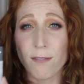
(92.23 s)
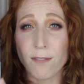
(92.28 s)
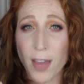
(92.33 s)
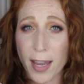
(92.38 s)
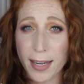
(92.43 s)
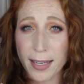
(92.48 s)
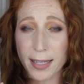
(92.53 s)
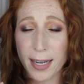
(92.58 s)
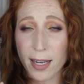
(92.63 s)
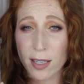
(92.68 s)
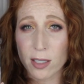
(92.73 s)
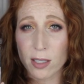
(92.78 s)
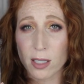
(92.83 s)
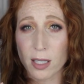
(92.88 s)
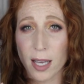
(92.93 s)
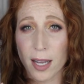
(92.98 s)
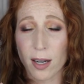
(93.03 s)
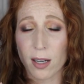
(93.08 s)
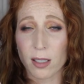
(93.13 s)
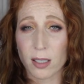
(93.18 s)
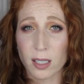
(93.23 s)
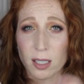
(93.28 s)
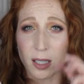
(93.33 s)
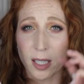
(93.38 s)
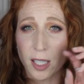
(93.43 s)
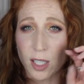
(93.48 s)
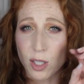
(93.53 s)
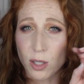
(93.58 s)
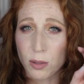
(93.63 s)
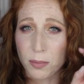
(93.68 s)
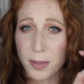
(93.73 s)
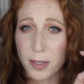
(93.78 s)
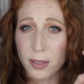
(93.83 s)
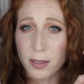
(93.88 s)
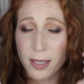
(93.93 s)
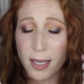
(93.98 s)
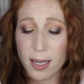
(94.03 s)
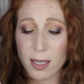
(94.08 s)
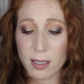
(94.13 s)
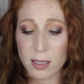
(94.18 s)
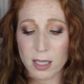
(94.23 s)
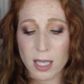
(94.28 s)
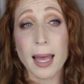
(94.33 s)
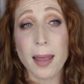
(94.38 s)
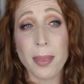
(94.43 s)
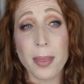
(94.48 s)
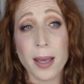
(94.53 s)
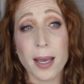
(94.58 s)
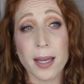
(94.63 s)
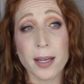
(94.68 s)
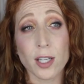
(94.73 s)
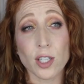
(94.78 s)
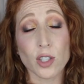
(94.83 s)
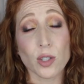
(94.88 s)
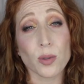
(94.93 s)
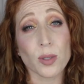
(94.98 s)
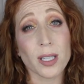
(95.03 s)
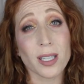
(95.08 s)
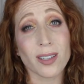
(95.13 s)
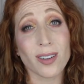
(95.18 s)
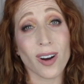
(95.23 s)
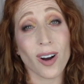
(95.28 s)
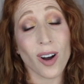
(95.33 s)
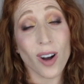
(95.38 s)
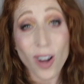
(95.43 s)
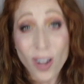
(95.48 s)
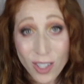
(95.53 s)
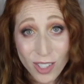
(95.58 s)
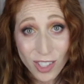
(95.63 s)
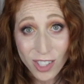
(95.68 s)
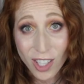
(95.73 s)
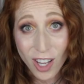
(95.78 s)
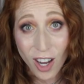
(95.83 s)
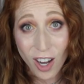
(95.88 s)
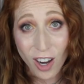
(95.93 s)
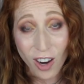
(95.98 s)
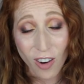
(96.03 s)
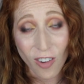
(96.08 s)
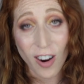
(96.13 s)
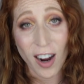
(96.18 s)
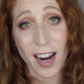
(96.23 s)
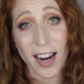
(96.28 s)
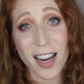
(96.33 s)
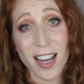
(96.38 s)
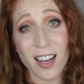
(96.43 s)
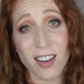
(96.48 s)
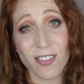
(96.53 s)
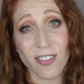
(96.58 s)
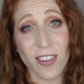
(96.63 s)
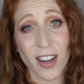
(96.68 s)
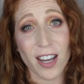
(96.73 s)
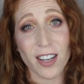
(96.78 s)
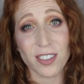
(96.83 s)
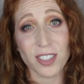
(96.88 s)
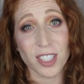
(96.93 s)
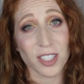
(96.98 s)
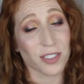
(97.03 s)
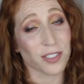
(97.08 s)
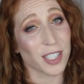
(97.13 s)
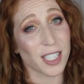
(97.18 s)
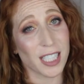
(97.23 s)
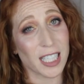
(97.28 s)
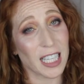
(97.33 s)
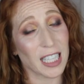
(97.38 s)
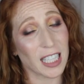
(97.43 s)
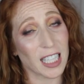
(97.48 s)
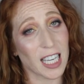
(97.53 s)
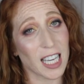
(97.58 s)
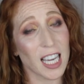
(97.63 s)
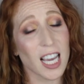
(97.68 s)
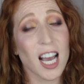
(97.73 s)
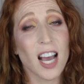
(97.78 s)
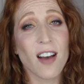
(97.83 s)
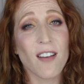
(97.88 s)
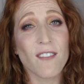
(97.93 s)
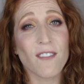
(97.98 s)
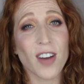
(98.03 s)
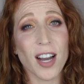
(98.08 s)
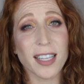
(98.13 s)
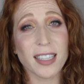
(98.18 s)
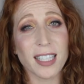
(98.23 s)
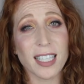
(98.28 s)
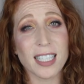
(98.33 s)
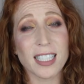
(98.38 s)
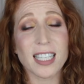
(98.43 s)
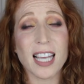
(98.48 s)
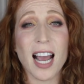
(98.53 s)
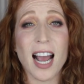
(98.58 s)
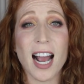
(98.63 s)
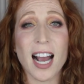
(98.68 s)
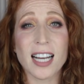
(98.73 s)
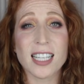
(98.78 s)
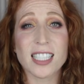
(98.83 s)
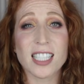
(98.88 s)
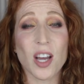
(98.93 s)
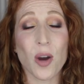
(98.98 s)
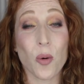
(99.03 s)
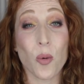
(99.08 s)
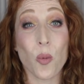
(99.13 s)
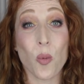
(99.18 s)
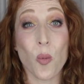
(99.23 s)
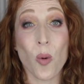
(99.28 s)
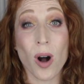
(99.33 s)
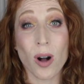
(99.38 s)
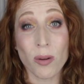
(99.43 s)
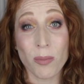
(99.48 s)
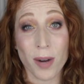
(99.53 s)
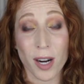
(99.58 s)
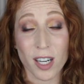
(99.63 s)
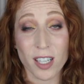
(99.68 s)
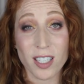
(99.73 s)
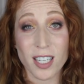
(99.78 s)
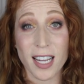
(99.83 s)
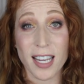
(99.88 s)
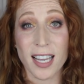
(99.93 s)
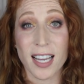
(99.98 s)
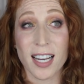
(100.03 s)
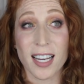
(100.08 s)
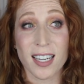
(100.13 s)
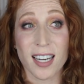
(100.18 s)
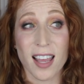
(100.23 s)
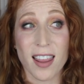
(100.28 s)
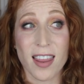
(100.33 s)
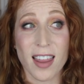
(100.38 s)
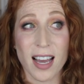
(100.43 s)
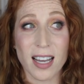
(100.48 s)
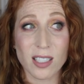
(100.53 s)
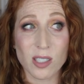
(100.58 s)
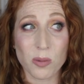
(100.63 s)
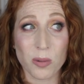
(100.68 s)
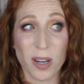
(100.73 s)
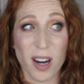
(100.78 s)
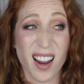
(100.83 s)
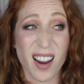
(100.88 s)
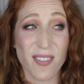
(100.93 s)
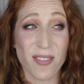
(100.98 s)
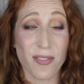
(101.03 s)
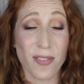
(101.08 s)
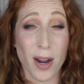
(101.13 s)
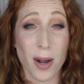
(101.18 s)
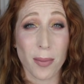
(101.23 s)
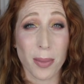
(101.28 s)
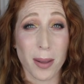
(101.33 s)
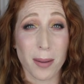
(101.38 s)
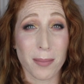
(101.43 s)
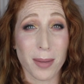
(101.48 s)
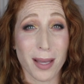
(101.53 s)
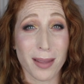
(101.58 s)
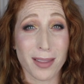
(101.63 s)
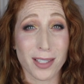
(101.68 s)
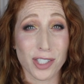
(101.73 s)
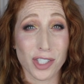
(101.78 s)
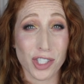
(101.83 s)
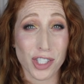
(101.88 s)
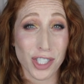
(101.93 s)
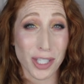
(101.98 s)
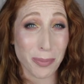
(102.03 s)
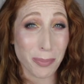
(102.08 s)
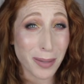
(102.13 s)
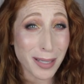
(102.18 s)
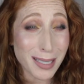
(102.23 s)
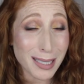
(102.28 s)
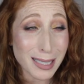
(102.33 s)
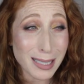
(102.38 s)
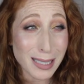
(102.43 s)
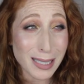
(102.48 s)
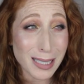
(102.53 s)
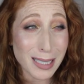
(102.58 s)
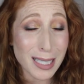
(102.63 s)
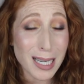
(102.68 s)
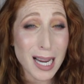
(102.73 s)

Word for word: fake nails, they aren't like your real nails. And then you can also, I have found recently, find these at Walmart and that's where I found them the cheapest